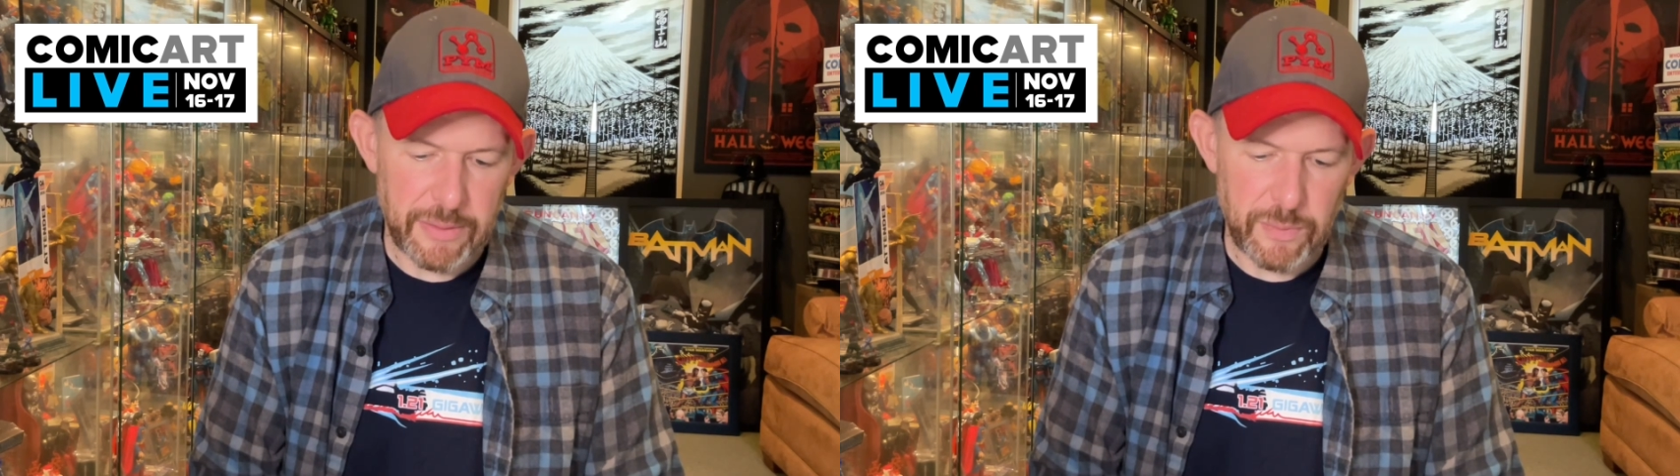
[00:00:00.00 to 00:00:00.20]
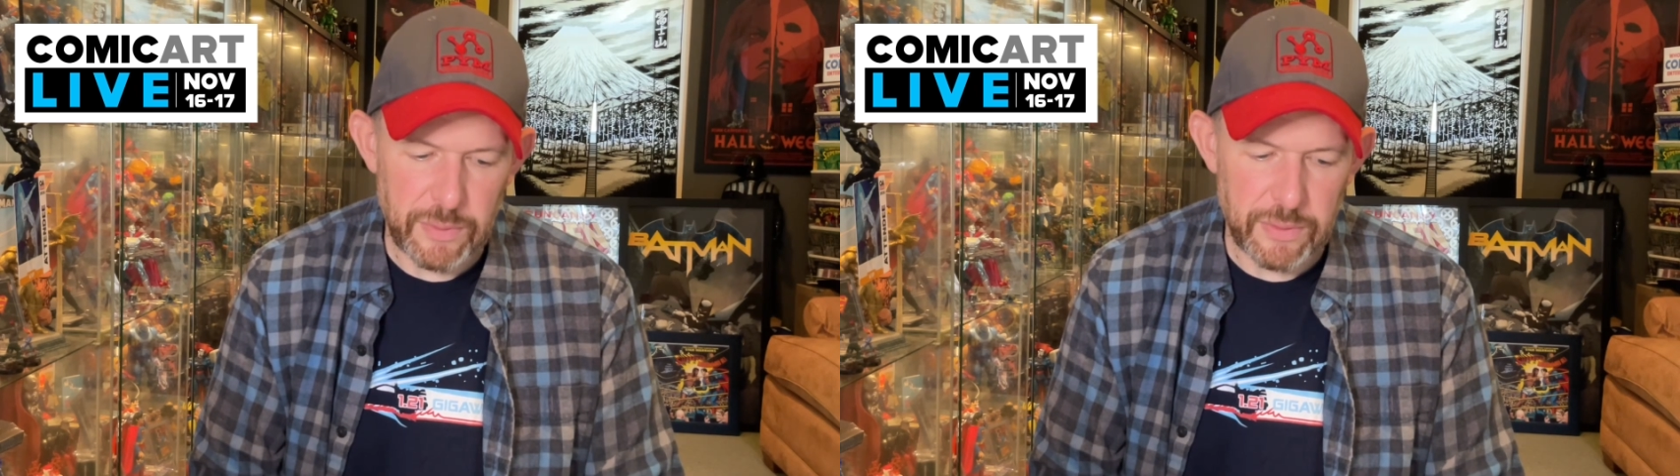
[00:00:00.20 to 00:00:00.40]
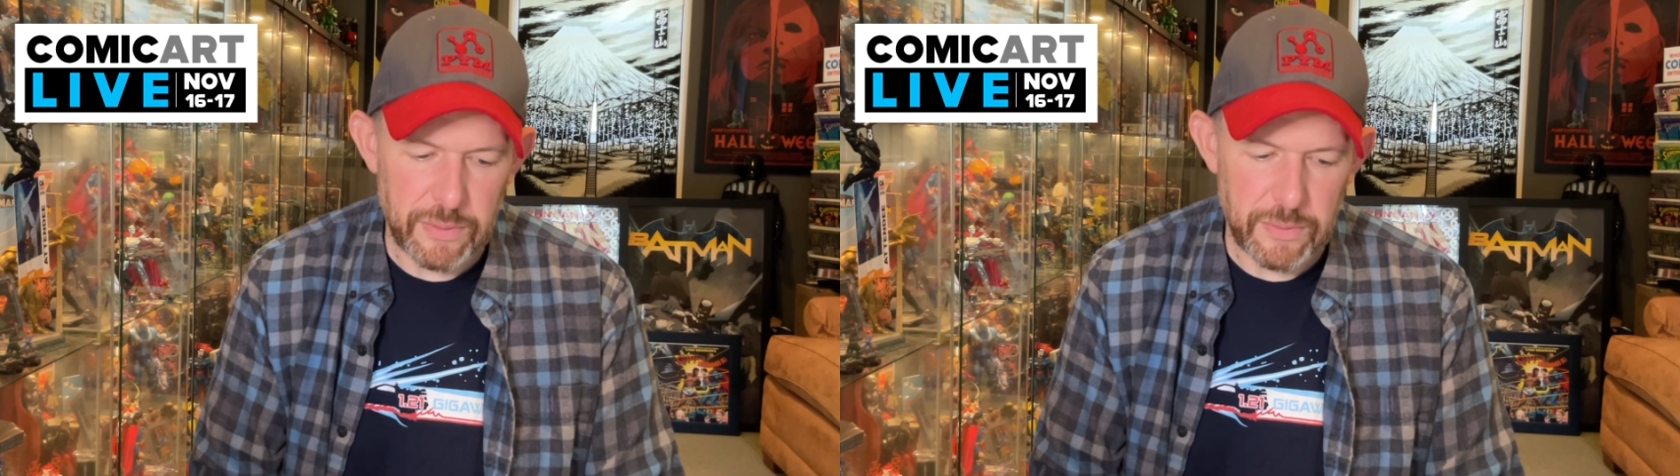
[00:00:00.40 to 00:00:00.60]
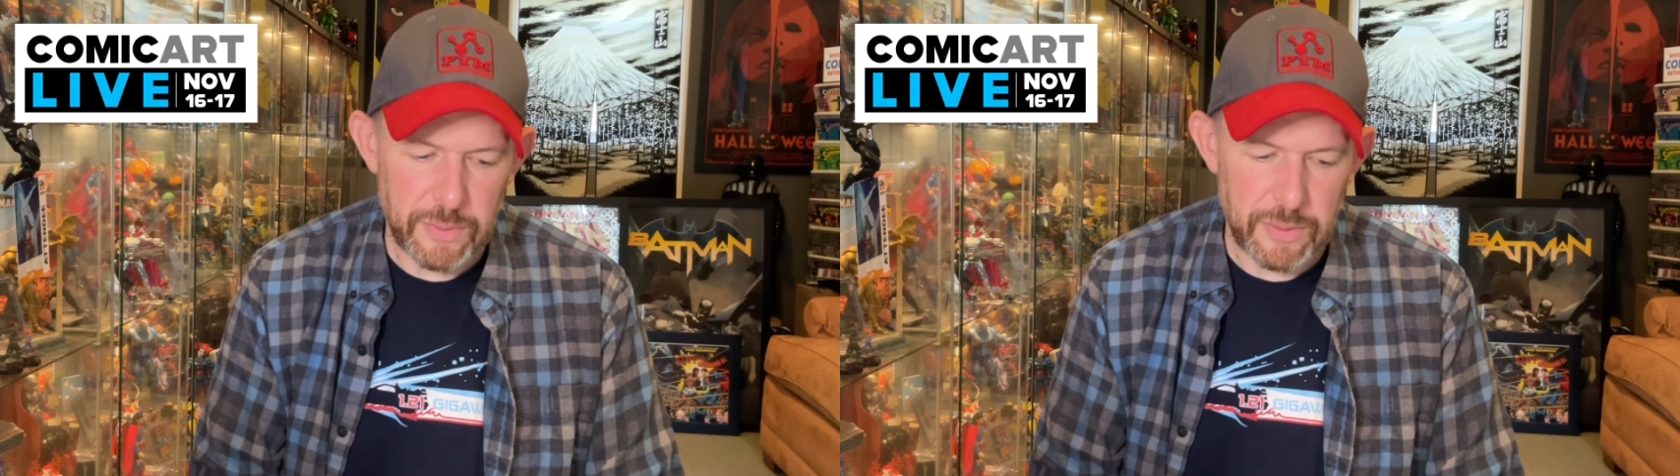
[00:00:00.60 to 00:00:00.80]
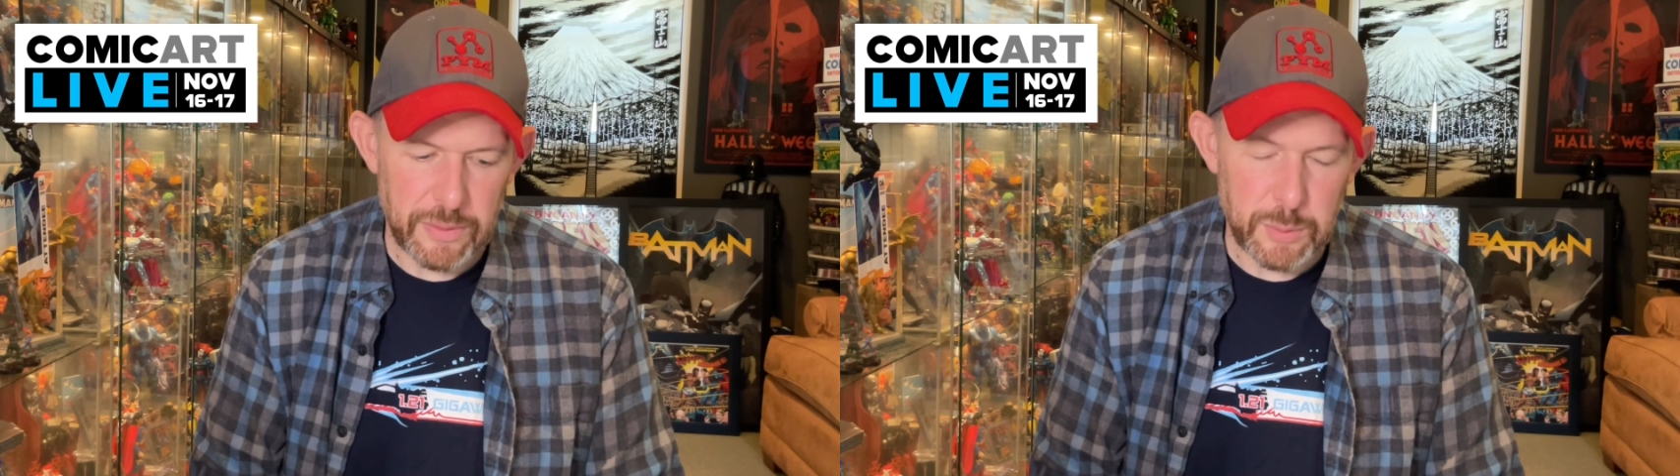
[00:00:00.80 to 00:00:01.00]

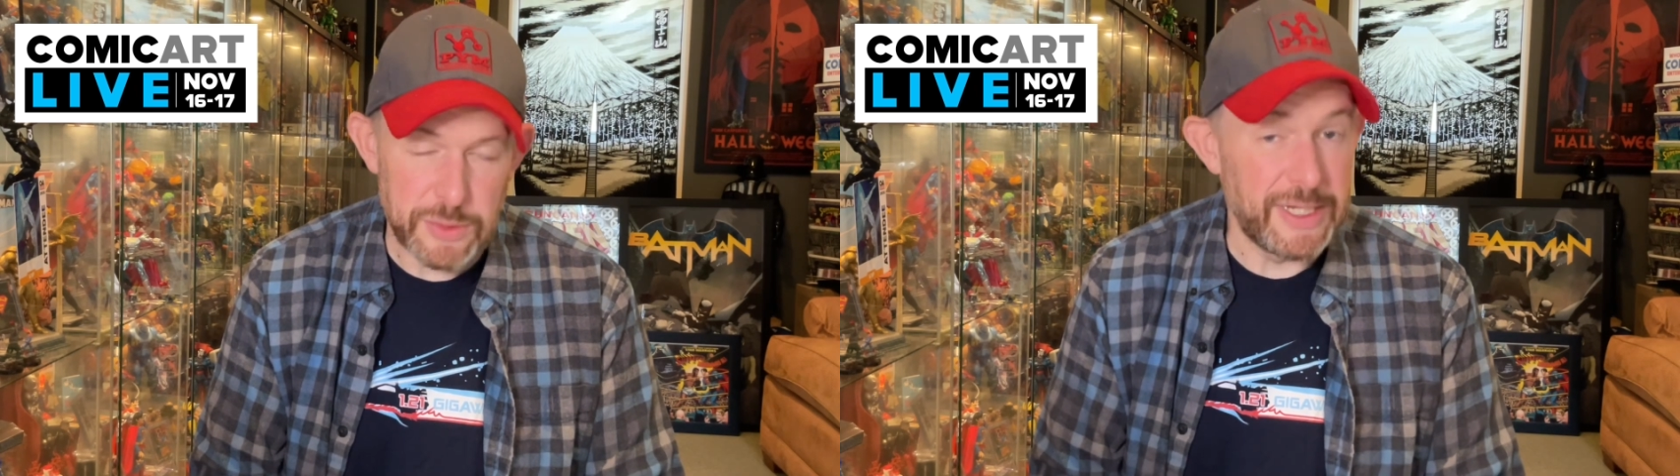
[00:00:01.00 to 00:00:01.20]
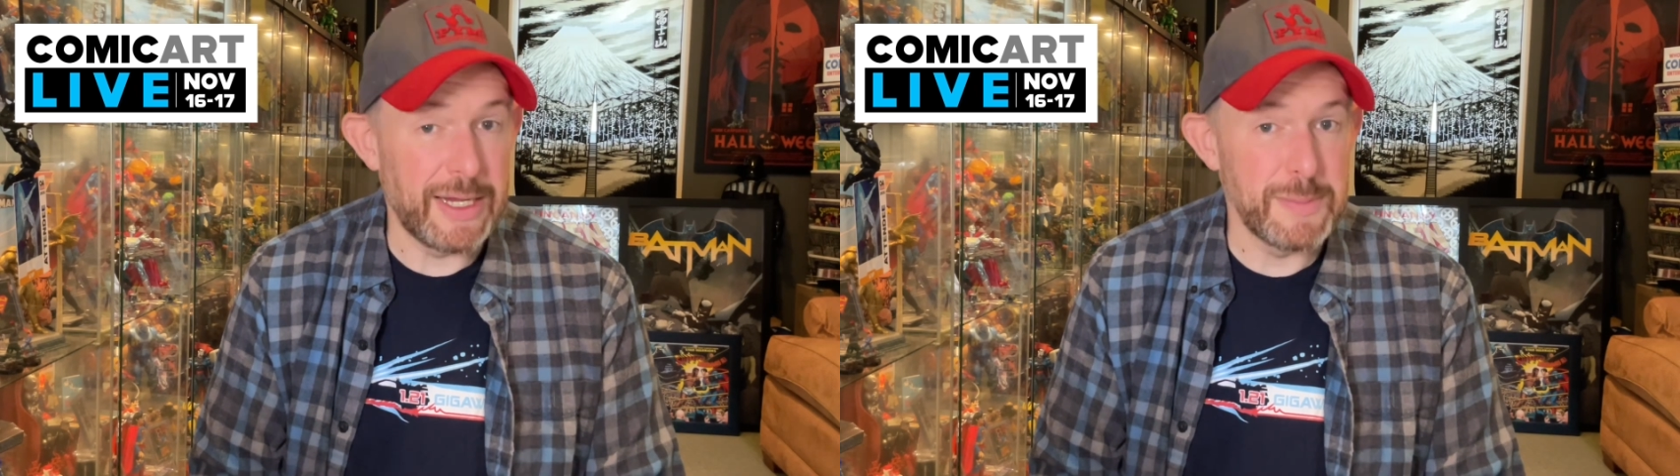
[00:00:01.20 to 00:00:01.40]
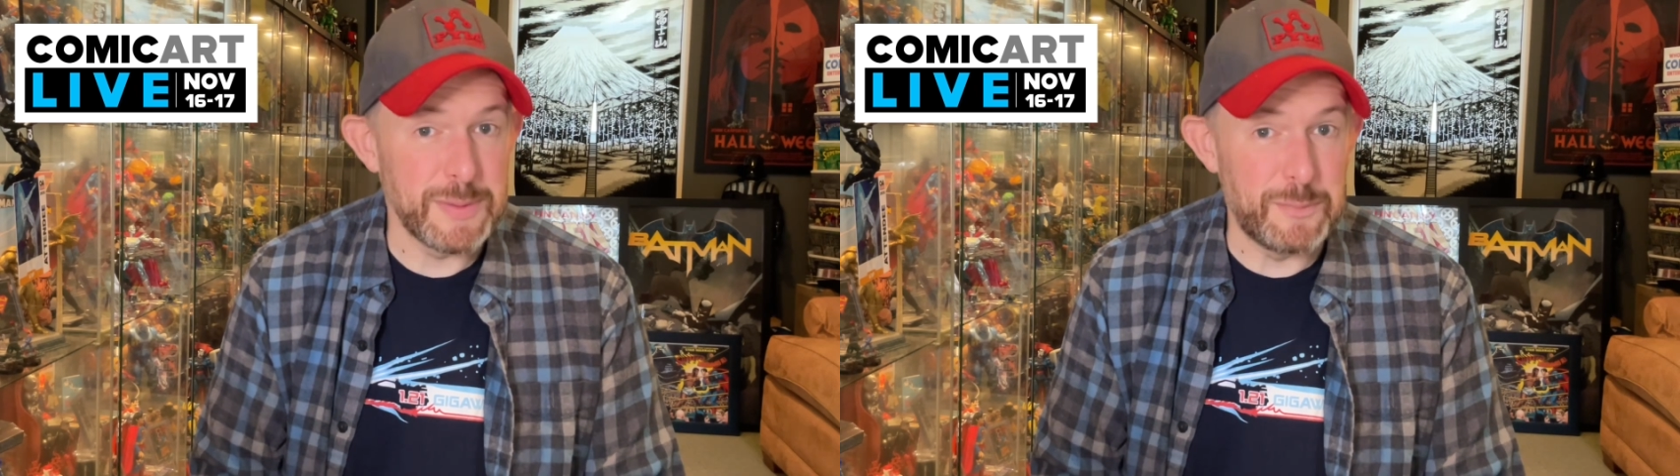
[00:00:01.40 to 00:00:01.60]
will take up some